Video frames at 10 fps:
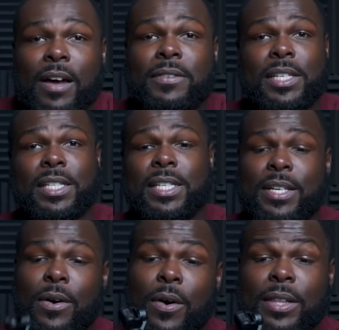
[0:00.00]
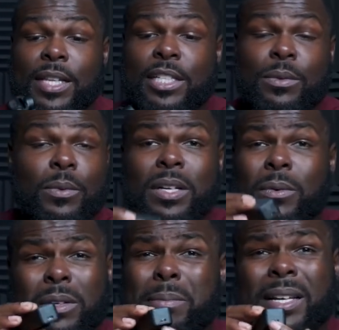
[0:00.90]
loved to see on this
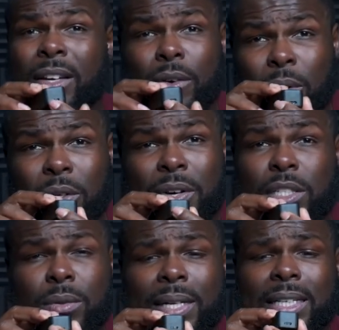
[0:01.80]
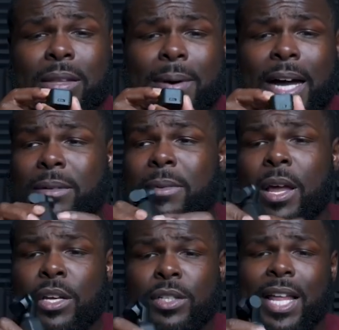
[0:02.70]
would have been a 1/4-inch thread at the bottom,
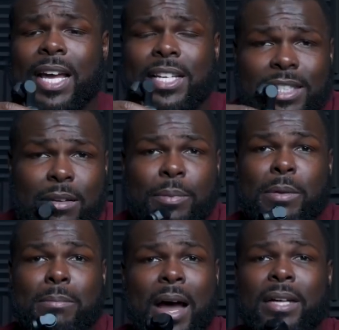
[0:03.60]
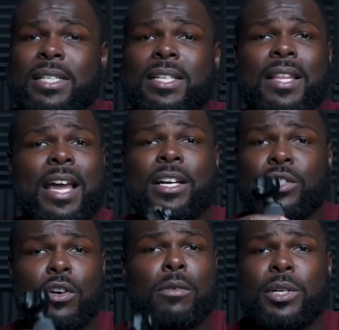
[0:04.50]
so that I could simply mount it to like a
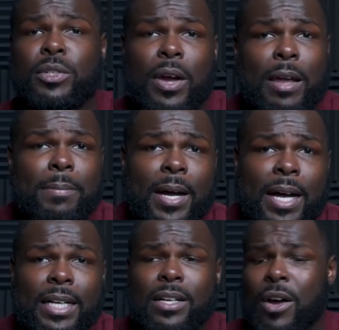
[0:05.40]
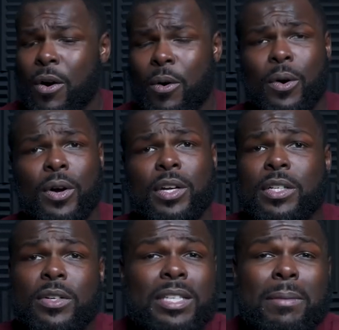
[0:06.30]
Joby tripod or,
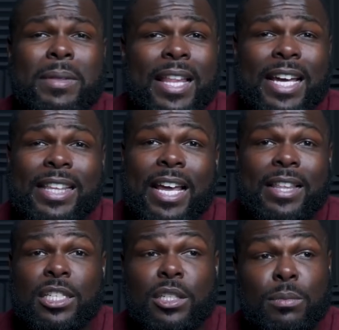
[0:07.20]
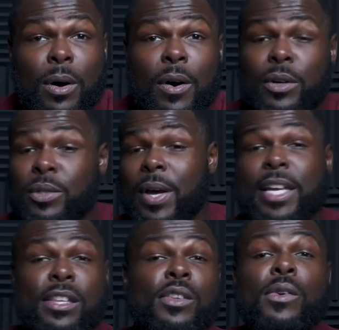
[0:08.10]
you know, something like that that's small, so I
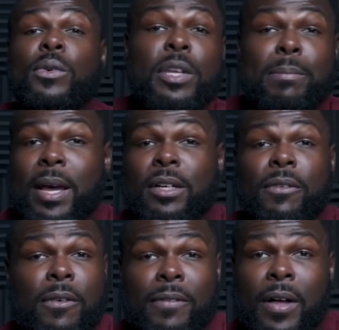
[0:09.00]
can use it better for